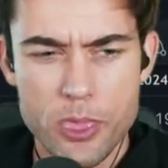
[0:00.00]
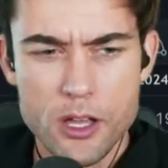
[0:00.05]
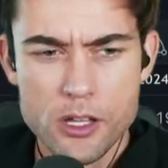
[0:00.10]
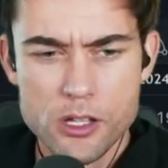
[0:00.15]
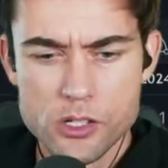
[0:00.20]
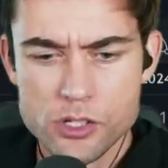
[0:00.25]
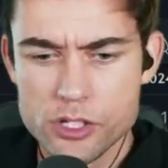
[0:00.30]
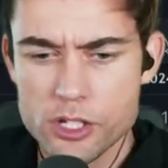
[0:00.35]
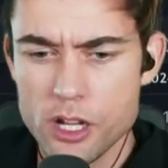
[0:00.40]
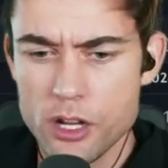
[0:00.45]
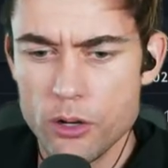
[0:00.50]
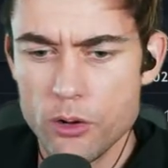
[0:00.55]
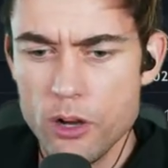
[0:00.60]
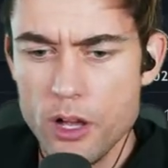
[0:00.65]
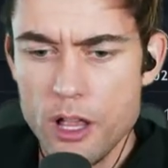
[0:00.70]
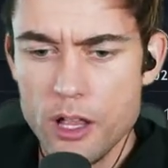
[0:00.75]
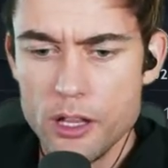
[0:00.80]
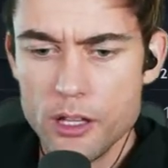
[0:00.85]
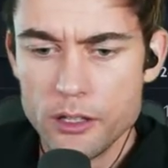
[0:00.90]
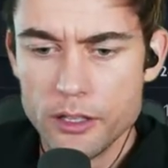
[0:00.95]
So
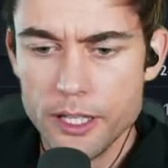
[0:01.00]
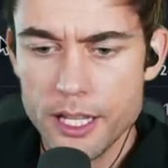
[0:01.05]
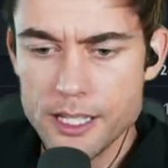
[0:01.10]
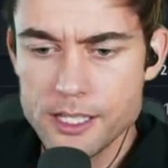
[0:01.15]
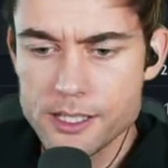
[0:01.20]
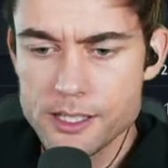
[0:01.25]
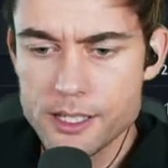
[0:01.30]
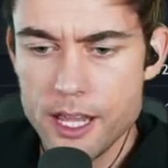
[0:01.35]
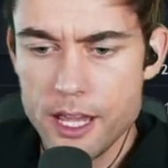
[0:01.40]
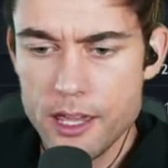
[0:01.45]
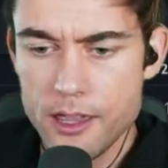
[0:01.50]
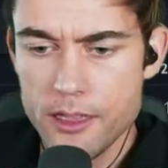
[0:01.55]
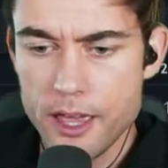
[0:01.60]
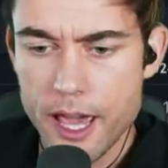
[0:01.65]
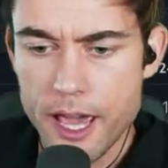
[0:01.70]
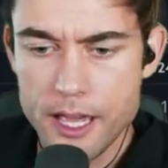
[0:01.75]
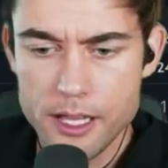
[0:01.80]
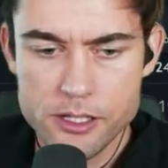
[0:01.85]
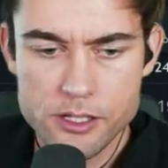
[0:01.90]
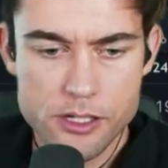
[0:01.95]
let's say
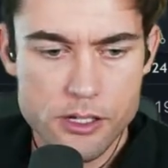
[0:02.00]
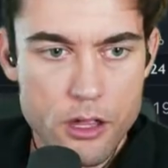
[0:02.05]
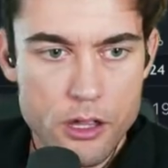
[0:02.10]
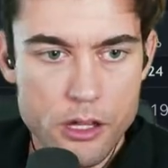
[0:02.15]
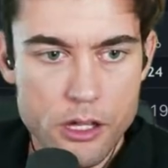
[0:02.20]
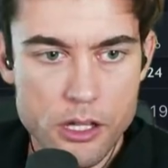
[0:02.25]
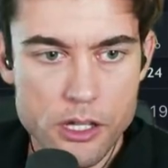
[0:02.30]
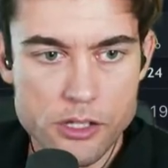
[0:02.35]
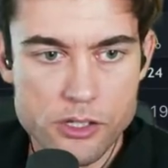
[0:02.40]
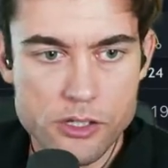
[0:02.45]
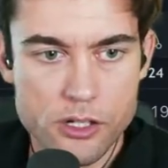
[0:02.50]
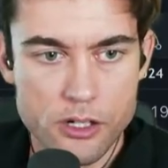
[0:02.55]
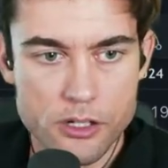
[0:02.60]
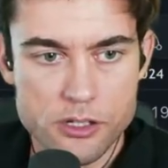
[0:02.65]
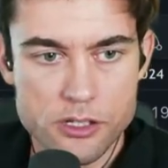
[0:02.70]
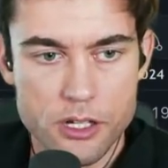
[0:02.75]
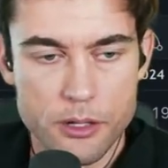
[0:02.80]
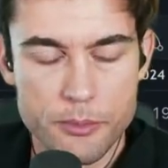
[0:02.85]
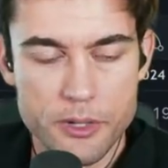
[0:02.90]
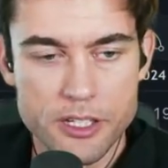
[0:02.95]
that it
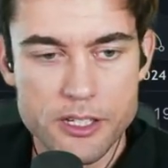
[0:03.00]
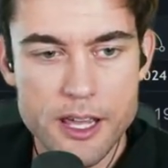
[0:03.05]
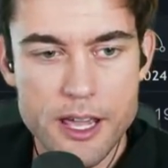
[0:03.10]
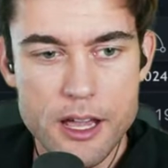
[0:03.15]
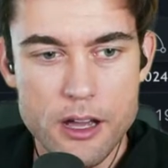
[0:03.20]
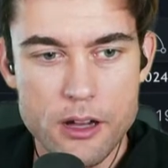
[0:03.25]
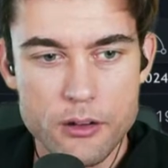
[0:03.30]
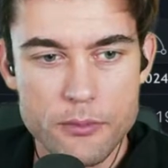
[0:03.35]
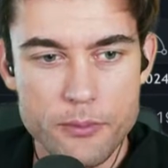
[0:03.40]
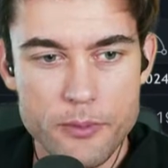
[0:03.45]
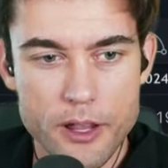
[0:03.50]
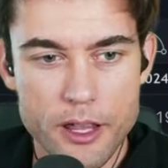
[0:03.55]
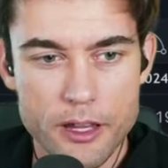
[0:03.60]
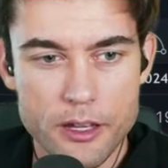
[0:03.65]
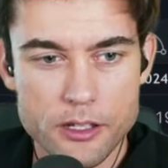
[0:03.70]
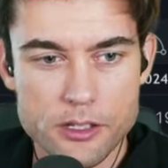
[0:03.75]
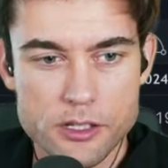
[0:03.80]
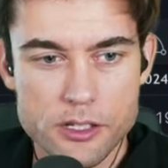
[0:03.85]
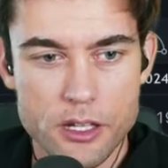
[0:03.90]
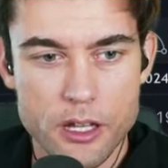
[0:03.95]
starts coming down and
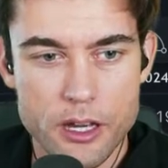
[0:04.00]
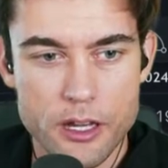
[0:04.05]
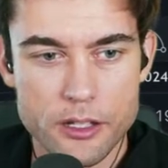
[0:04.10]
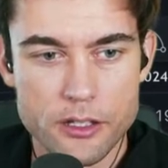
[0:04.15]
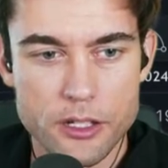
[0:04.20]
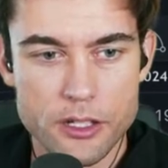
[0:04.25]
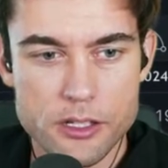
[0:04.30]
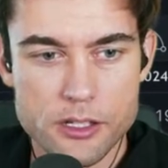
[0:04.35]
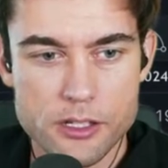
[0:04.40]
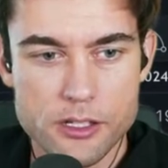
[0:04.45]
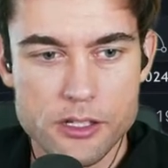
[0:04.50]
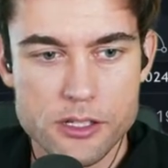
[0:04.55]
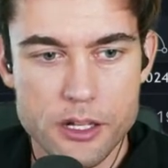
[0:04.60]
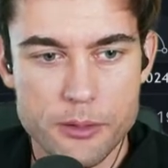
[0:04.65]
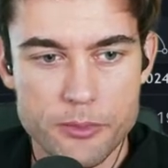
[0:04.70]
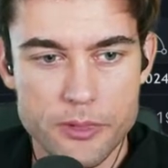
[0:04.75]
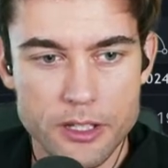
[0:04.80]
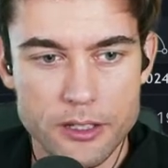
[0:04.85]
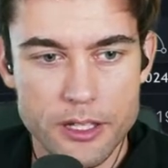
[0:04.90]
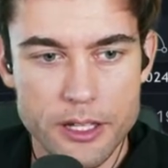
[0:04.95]
it does
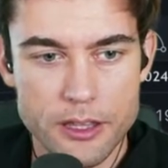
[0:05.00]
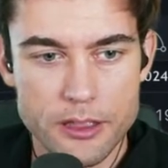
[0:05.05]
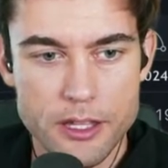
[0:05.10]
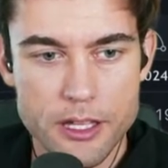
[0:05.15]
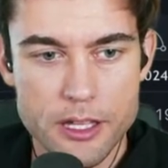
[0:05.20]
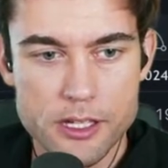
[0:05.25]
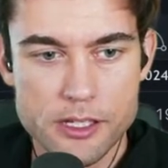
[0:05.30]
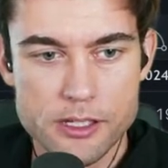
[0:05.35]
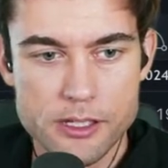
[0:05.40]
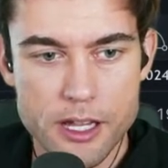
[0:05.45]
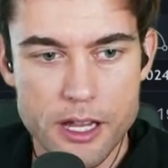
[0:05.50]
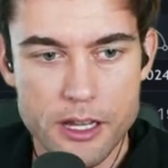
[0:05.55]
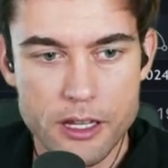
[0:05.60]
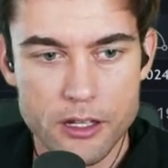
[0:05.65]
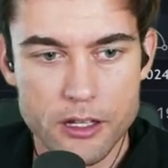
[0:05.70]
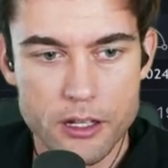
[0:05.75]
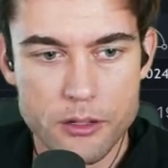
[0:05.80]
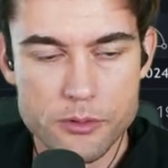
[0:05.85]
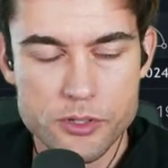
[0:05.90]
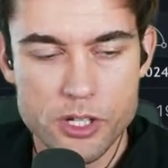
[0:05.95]
something like this, and it
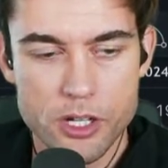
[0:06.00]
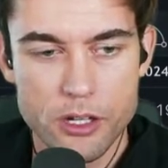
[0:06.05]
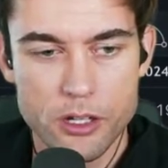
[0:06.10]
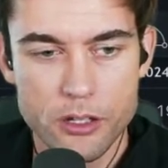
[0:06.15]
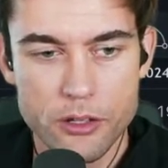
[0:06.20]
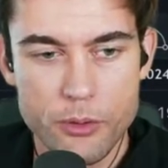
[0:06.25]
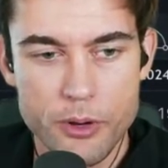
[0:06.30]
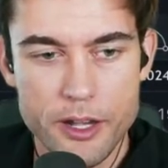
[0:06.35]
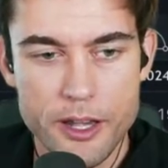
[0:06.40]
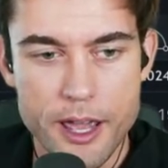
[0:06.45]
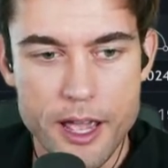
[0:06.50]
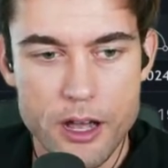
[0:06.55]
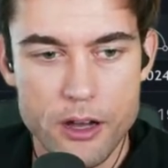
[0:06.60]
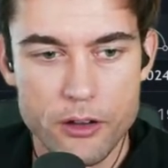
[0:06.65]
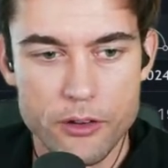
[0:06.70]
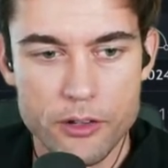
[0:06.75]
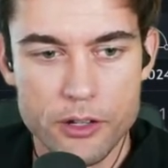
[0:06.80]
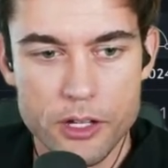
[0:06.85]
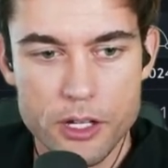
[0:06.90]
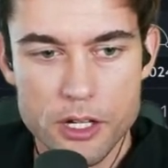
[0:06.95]
comes all the way
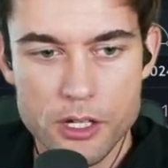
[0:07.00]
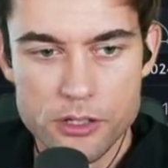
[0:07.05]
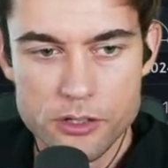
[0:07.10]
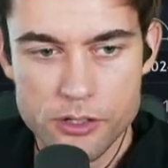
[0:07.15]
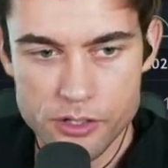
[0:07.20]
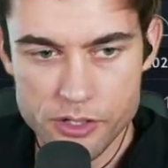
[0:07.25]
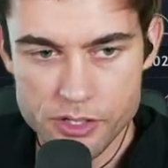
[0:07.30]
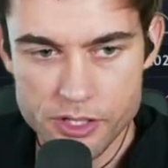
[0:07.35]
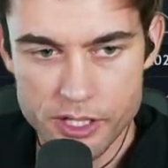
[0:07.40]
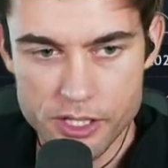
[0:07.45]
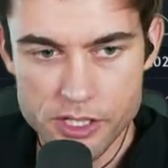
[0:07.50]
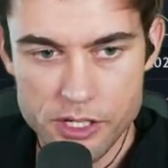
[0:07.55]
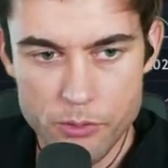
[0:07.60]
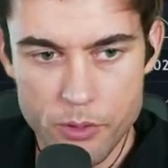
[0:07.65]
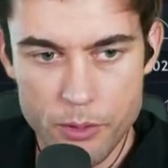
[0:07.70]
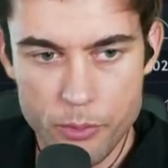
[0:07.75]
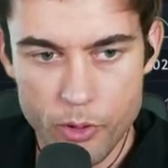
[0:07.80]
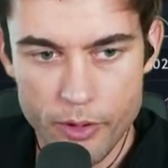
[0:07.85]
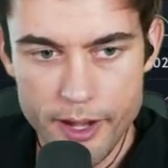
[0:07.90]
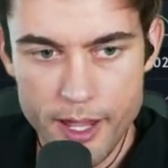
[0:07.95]
down to the
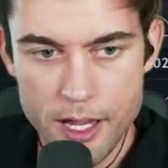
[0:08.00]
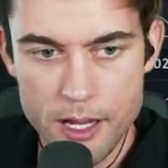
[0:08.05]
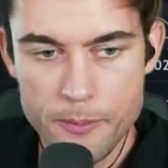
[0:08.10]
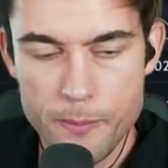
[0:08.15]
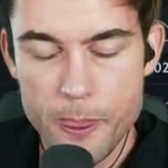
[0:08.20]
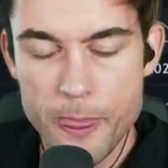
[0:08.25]
61.8,